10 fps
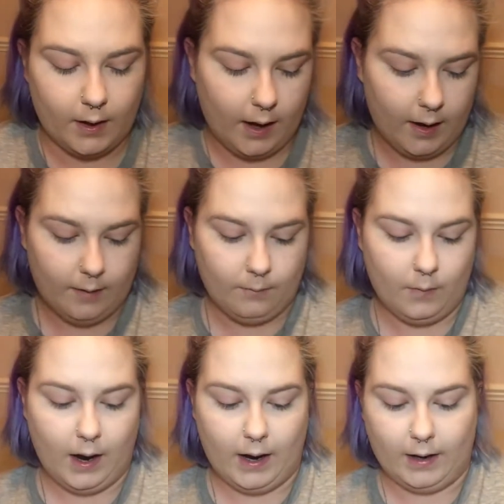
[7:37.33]

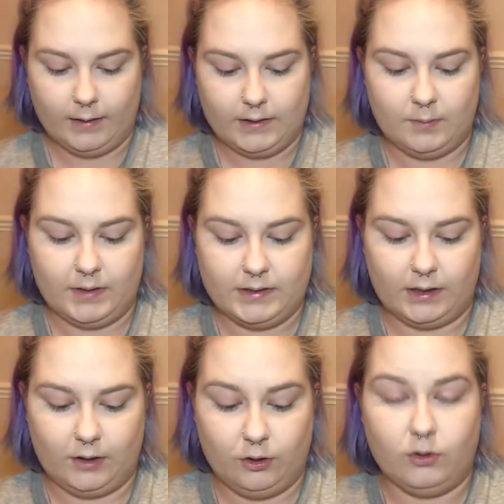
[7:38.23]
And I
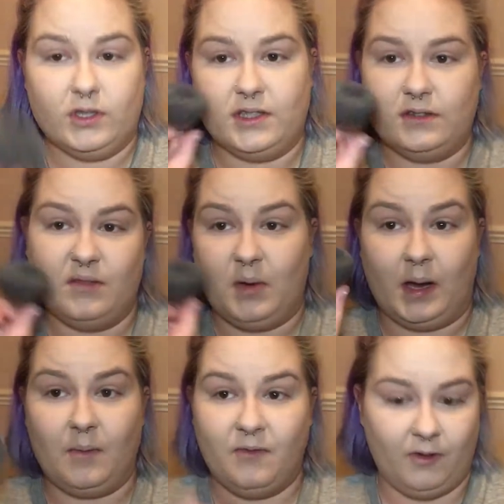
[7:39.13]
basically used the
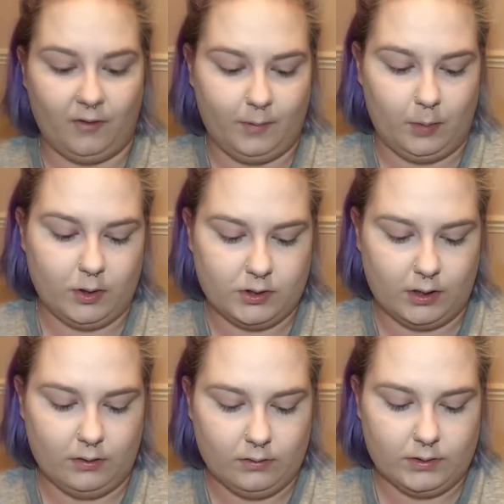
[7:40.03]
big fluffy brush that
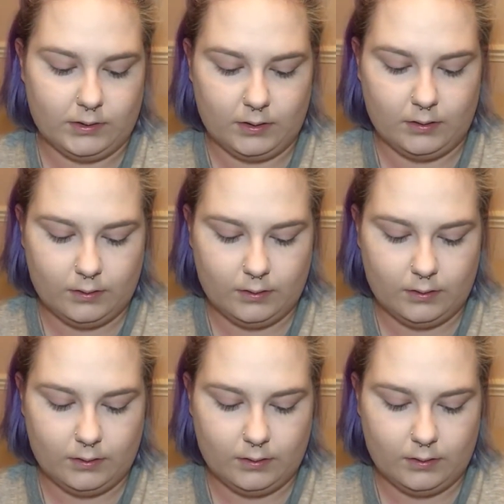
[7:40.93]
I used